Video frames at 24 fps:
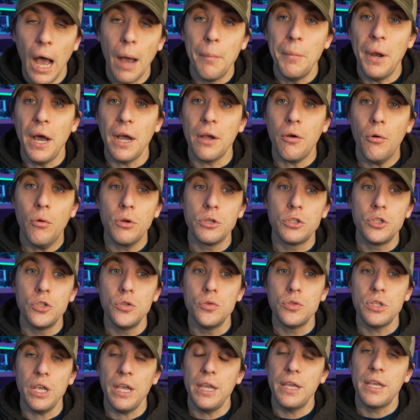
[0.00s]
I'm not going to
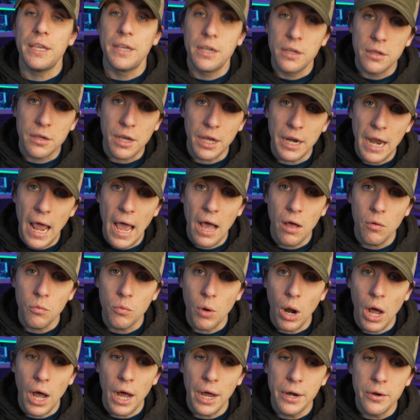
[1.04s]
use a canal
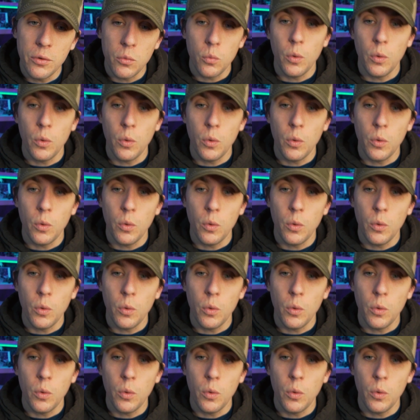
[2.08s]
rod